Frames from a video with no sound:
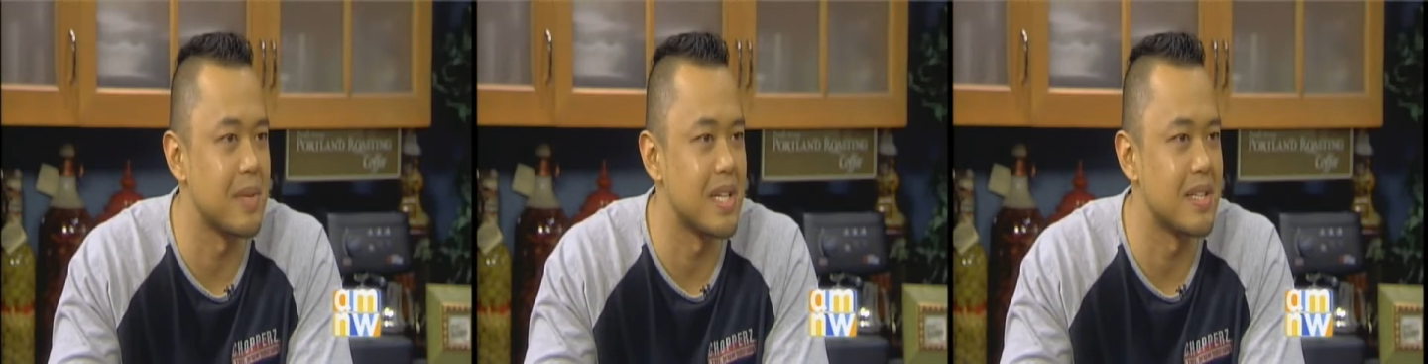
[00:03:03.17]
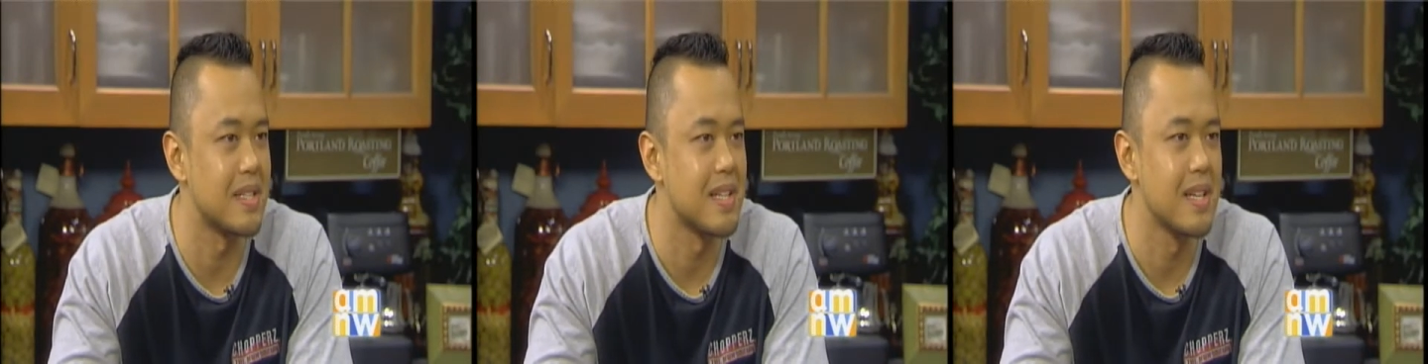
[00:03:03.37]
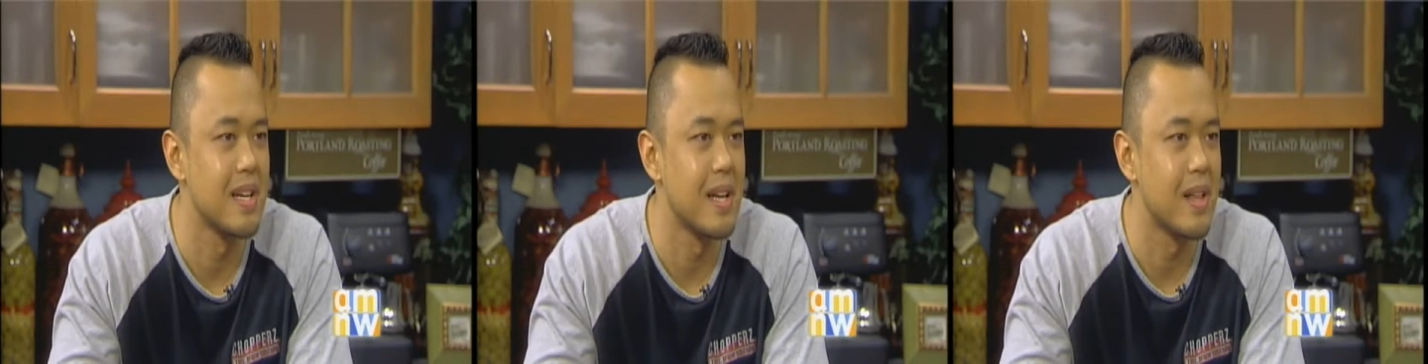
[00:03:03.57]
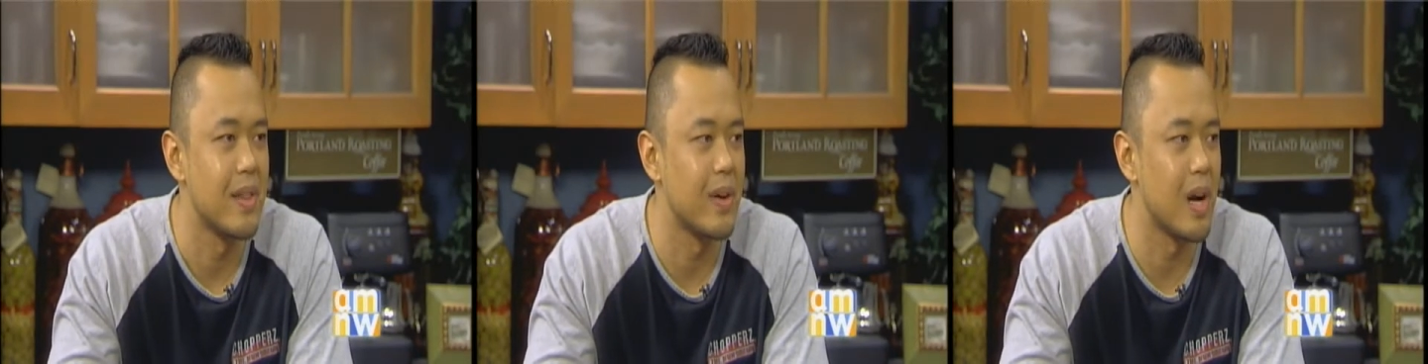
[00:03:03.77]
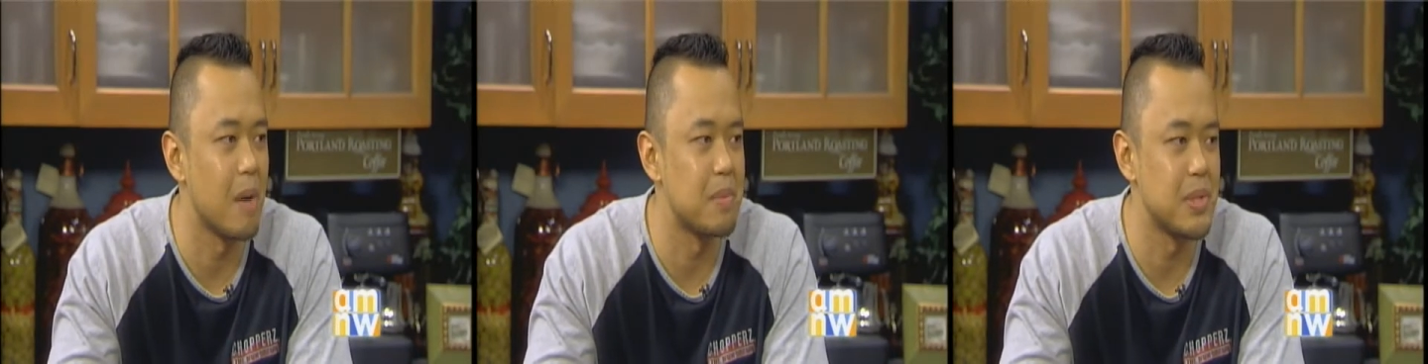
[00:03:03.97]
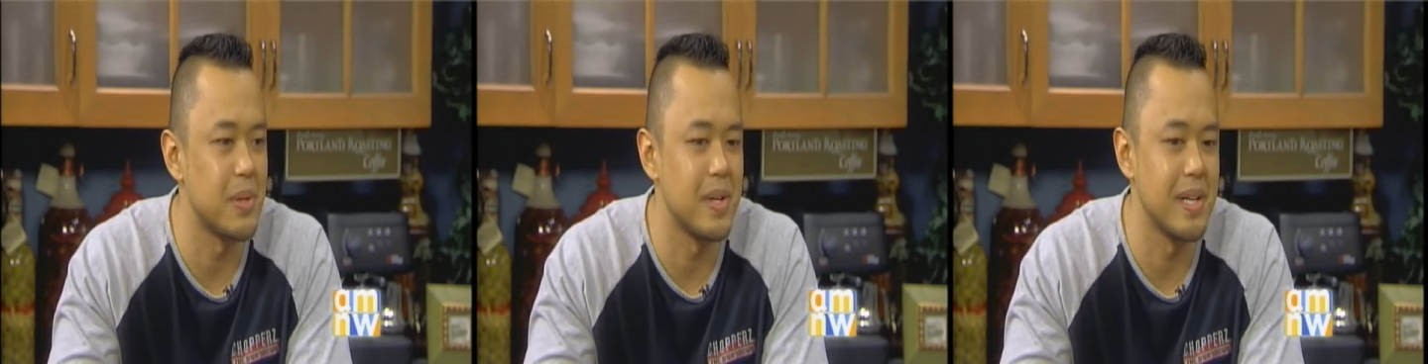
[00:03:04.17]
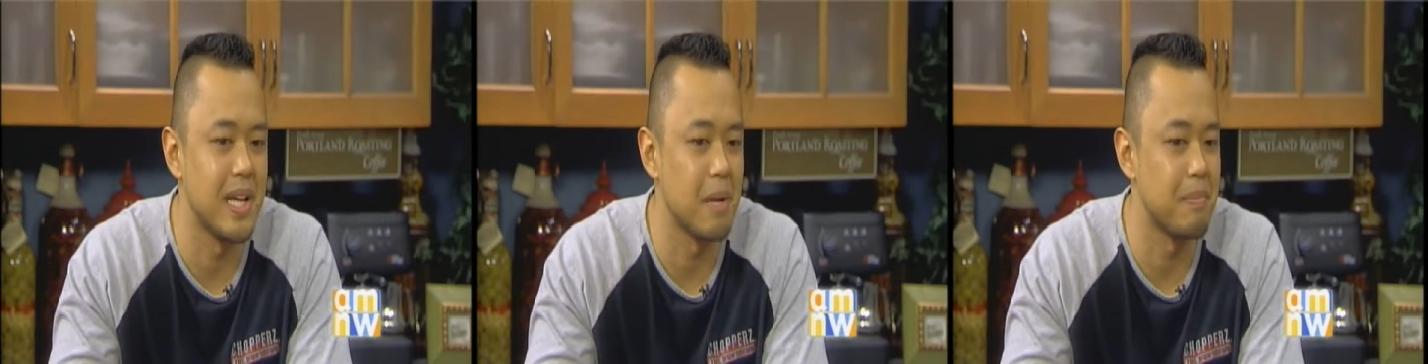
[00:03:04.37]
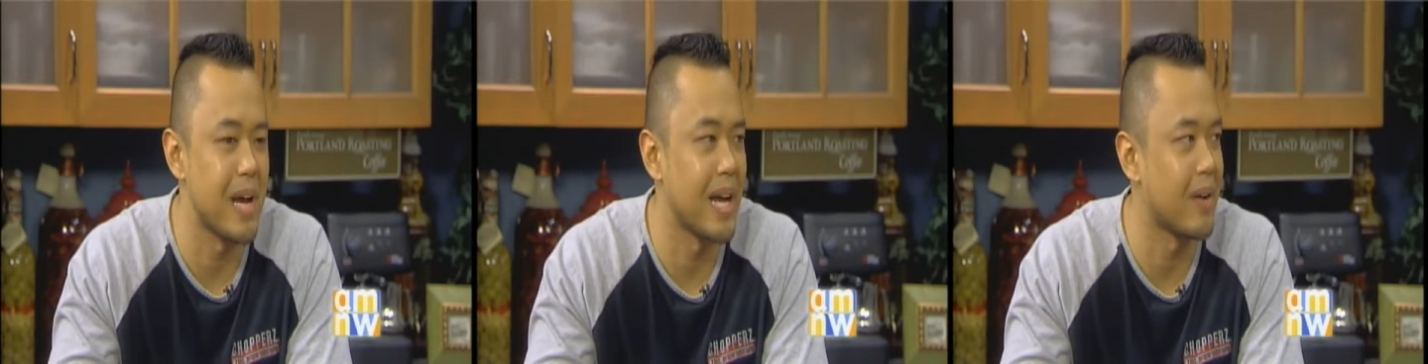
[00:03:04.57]
I mean it's their opportunity
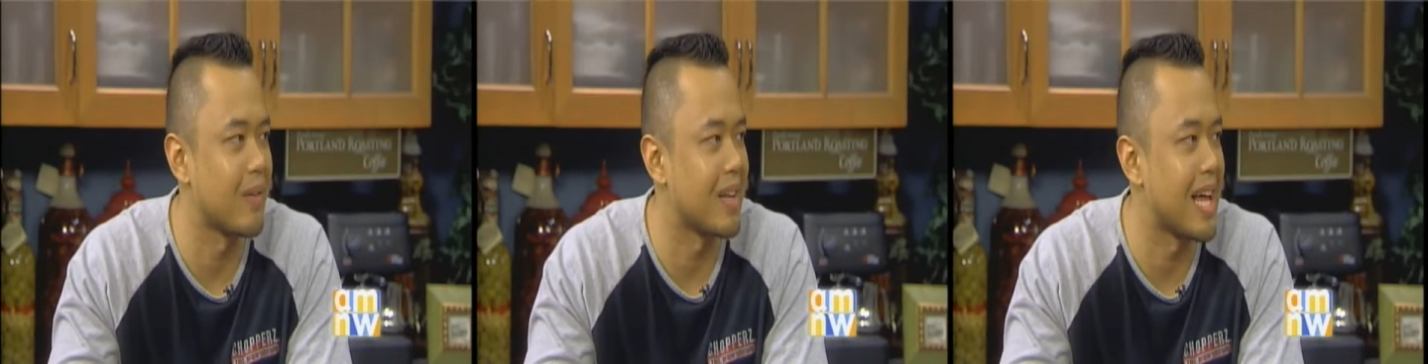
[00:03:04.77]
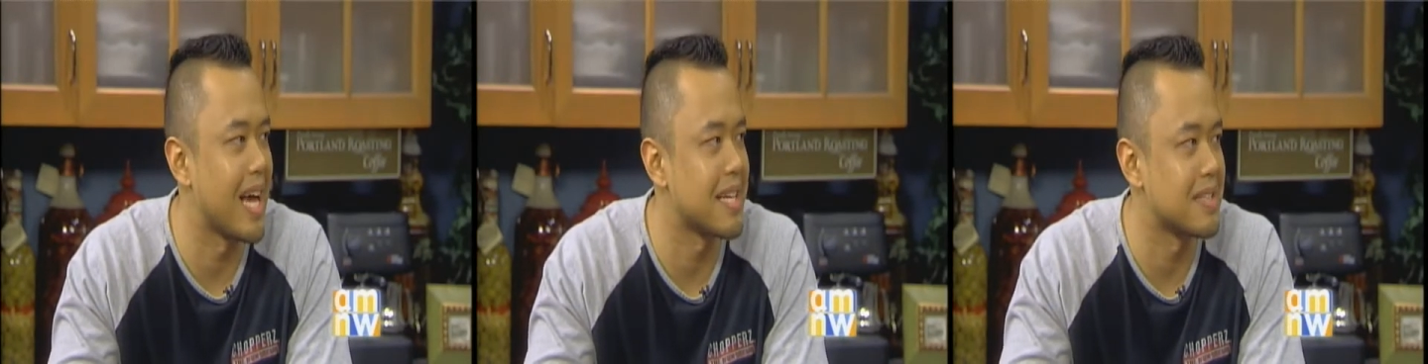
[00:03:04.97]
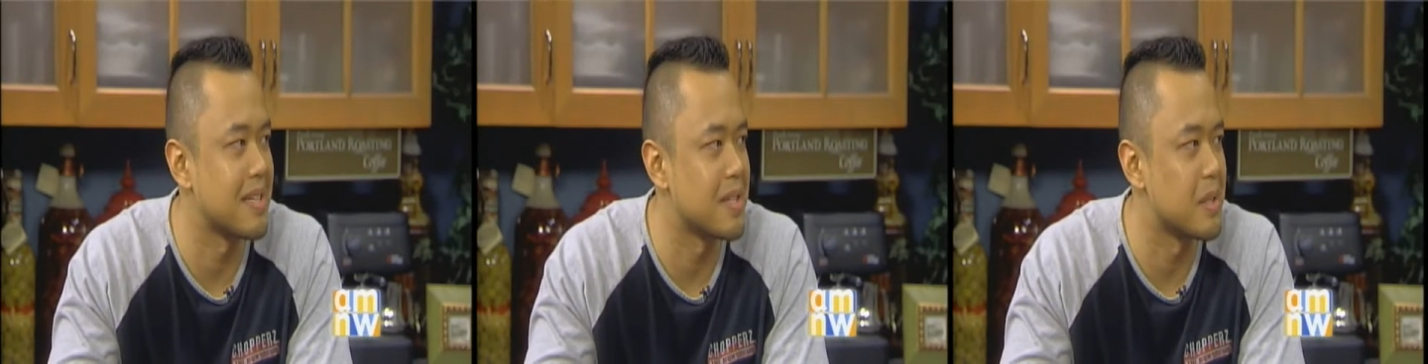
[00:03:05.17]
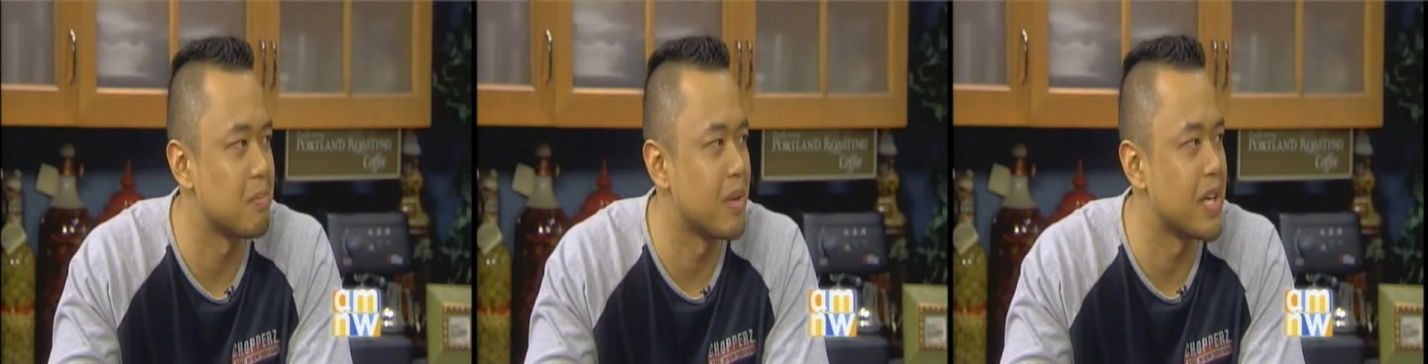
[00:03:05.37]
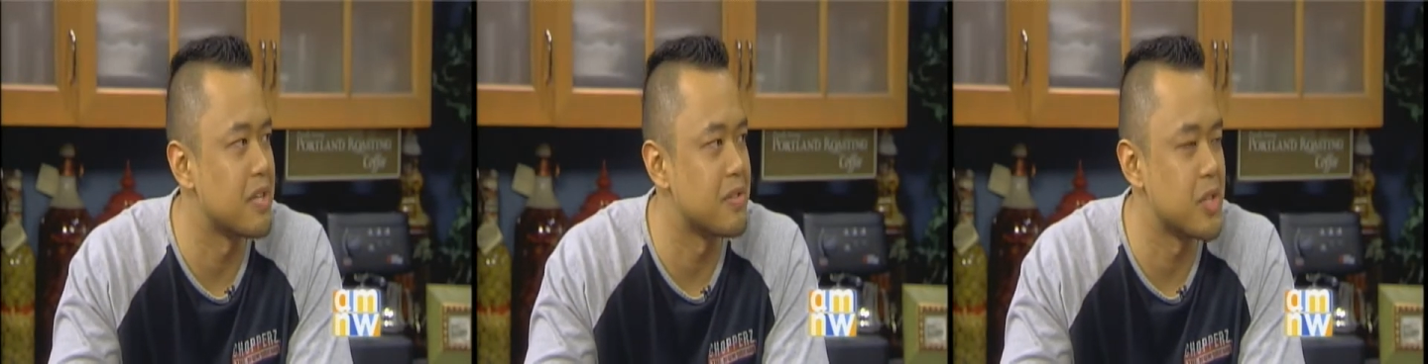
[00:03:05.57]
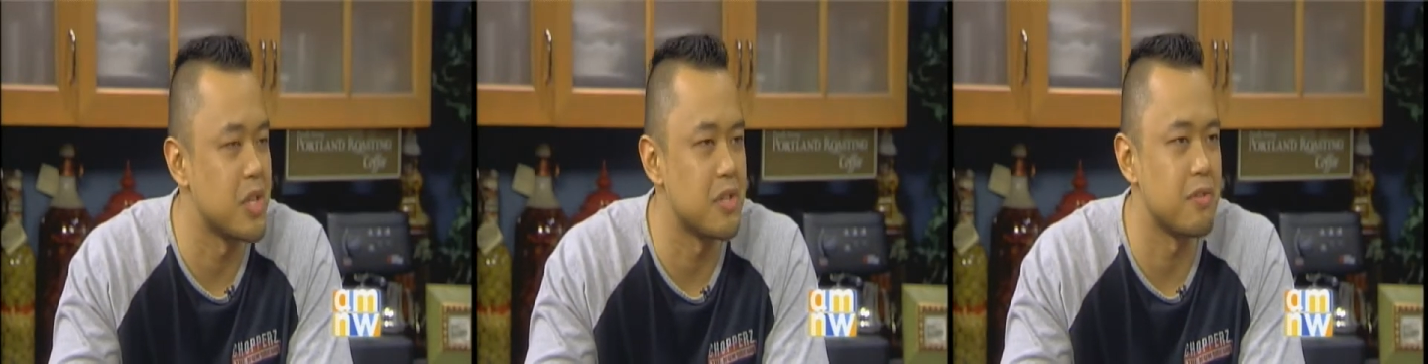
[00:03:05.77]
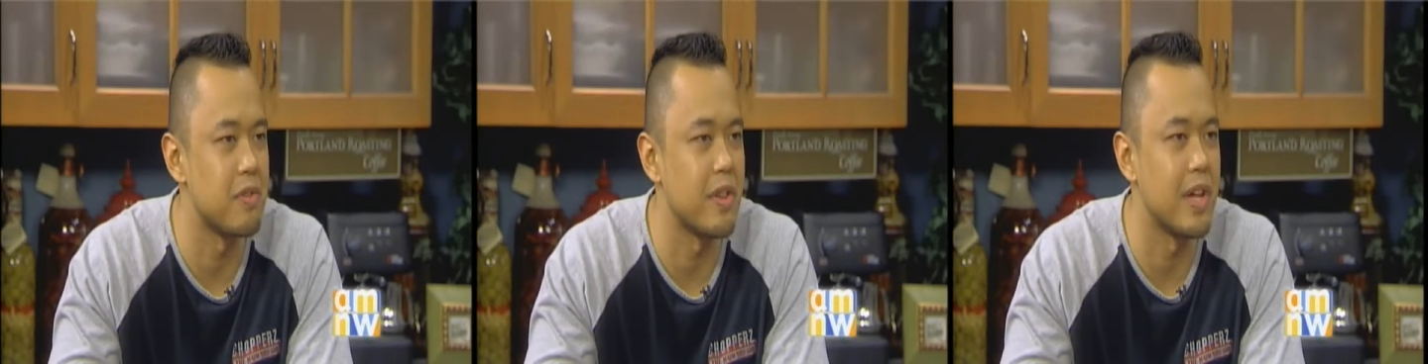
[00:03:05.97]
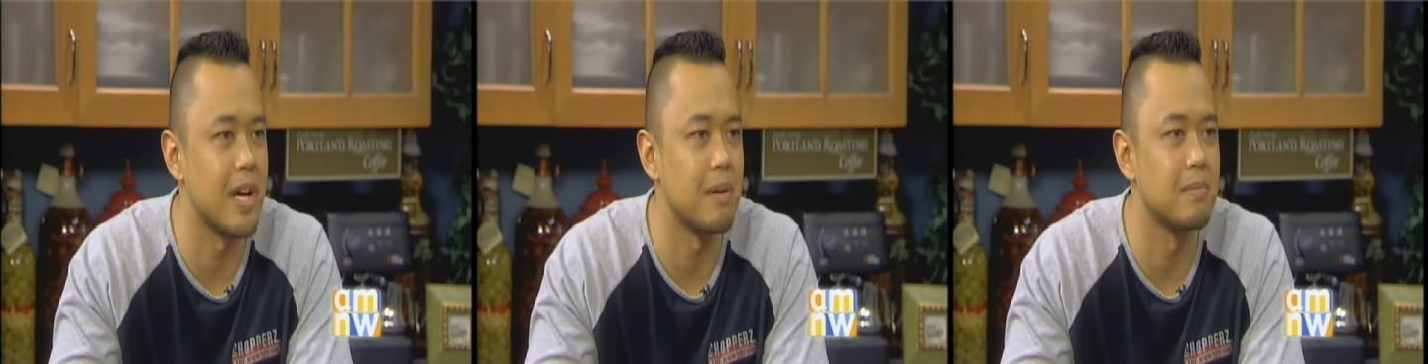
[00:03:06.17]
to kick back and relax, and it's a place just
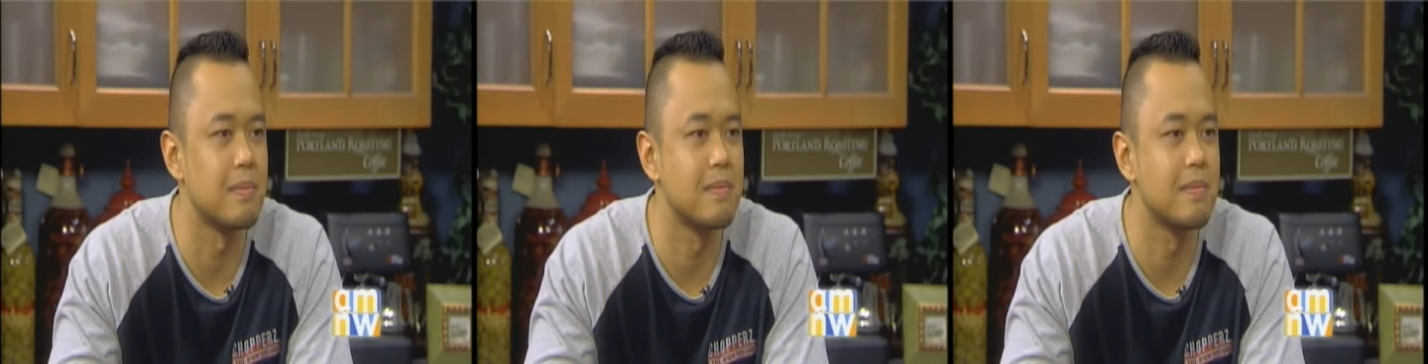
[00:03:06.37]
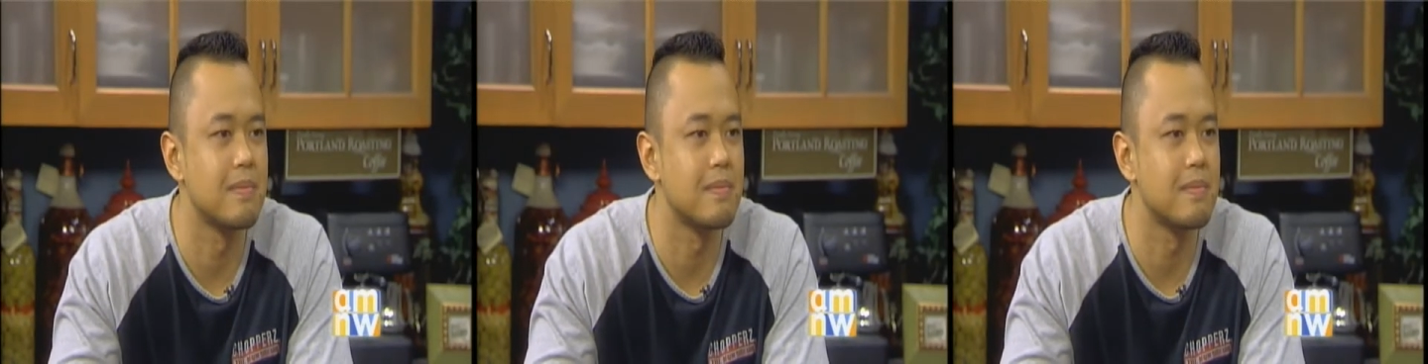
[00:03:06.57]
for them.